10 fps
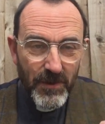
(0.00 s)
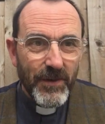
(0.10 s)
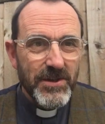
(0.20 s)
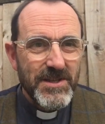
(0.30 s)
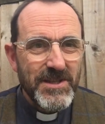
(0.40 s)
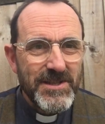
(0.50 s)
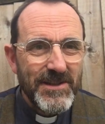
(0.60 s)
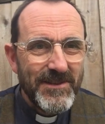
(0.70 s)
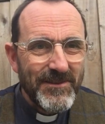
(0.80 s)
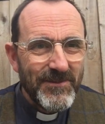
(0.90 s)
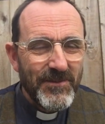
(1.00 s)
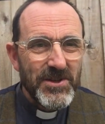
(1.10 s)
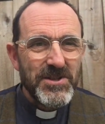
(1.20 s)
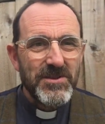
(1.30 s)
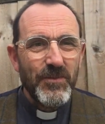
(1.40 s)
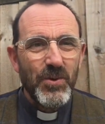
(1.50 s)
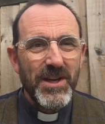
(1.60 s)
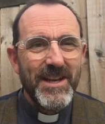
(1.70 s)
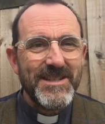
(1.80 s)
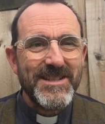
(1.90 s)
few verses
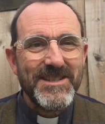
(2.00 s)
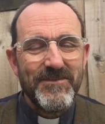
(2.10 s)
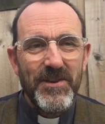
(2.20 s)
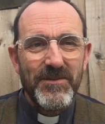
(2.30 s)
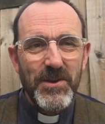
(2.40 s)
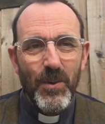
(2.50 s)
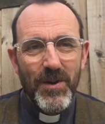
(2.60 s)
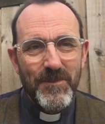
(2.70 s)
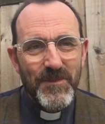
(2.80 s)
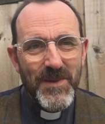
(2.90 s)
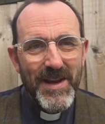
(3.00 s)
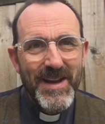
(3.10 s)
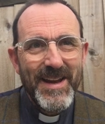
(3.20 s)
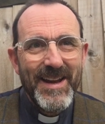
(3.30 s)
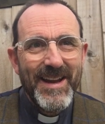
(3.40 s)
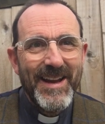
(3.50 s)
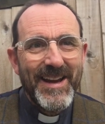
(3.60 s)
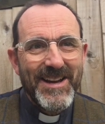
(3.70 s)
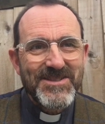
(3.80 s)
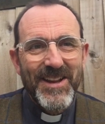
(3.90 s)
48 to 51.
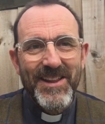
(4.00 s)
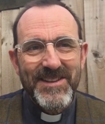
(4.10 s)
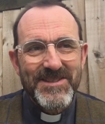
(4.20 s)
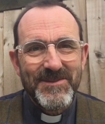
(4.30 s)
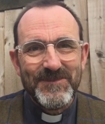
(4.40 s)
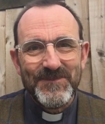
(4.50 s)
It goes like this.